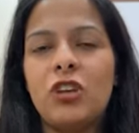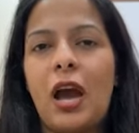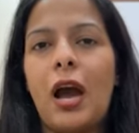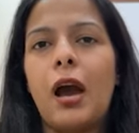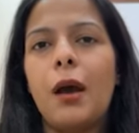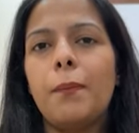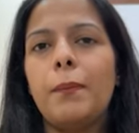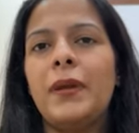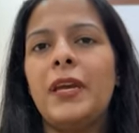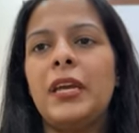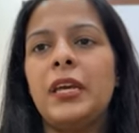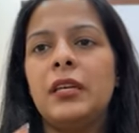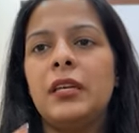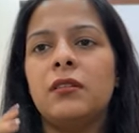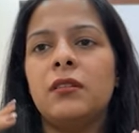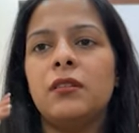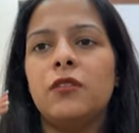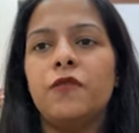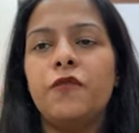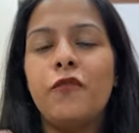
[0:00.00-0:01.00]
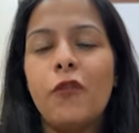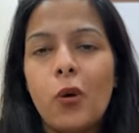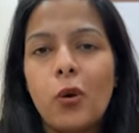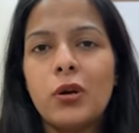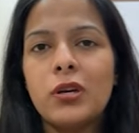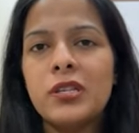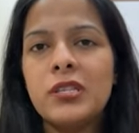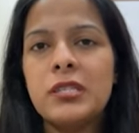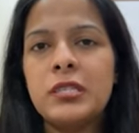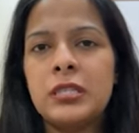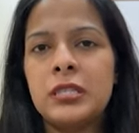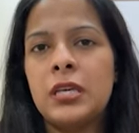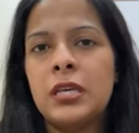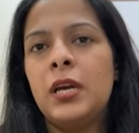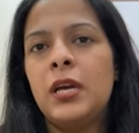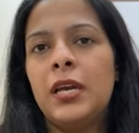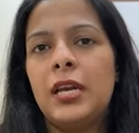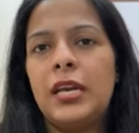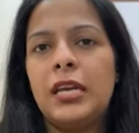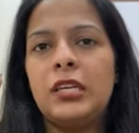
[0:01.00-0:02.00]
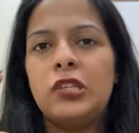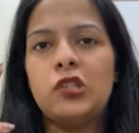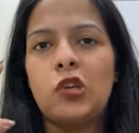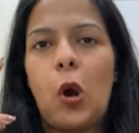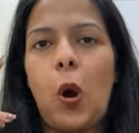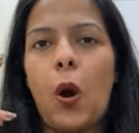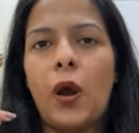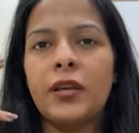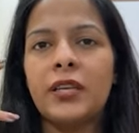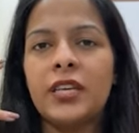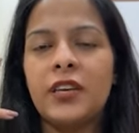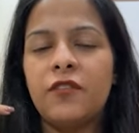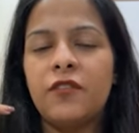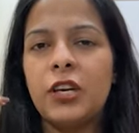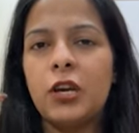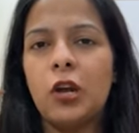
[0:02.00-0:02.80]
jahan pe the focus is on